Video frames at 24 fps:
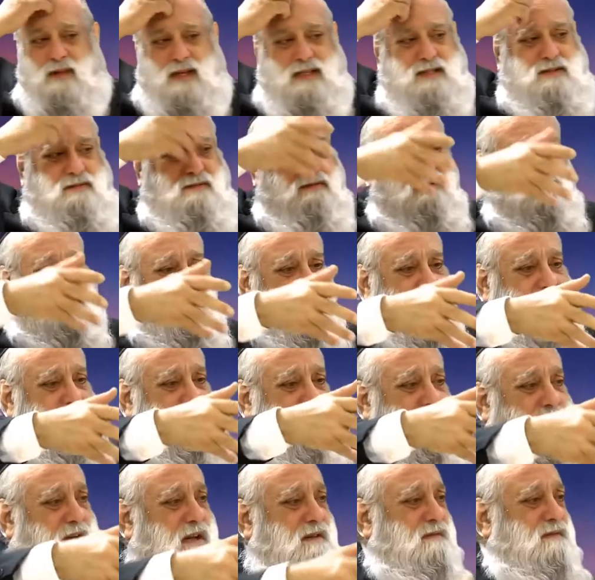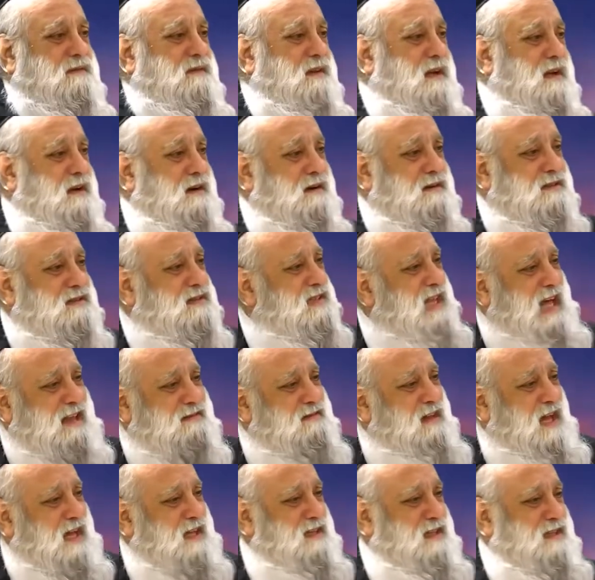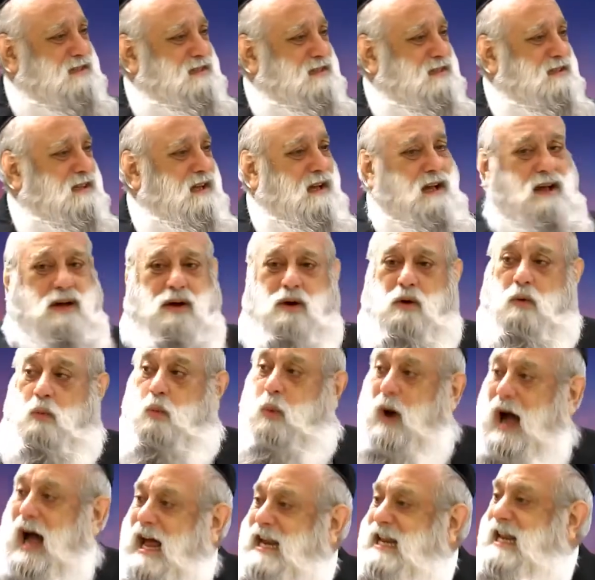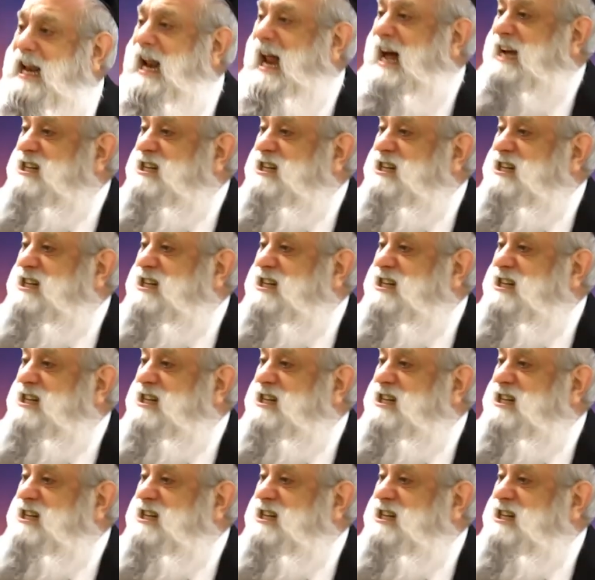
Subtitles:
That's very unfair. It's not nice. Why did